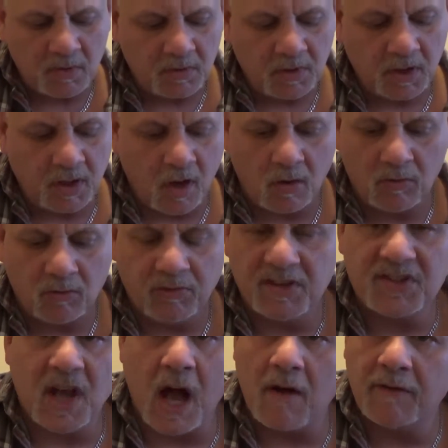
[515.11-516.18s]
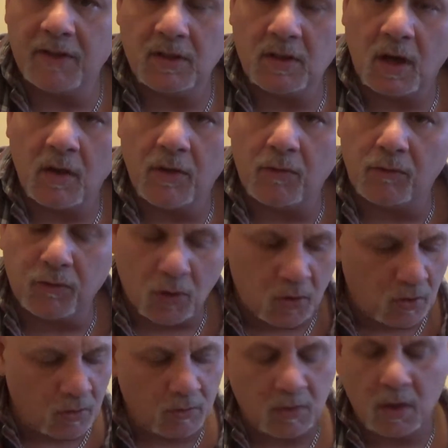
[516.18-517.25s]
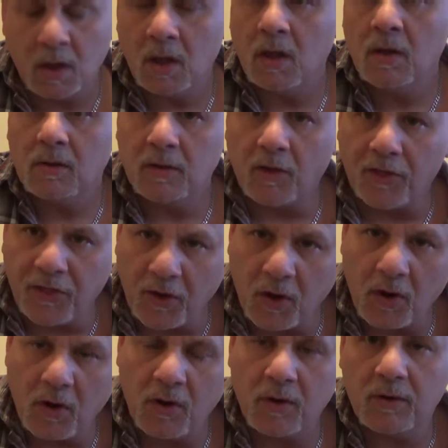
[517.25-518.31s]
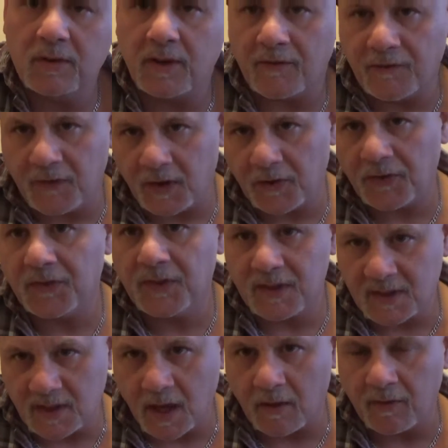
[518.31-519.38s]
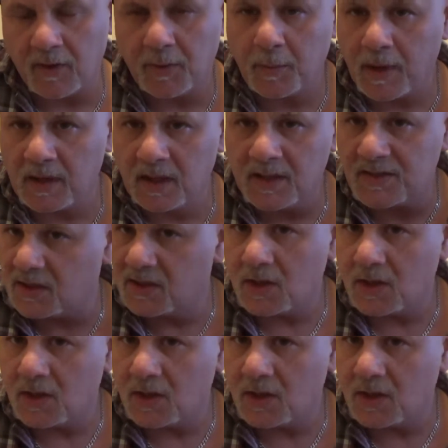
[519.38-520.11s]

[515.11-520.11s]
You know, resolve it on the root, the 3rd, the 5th, the 7th, and listen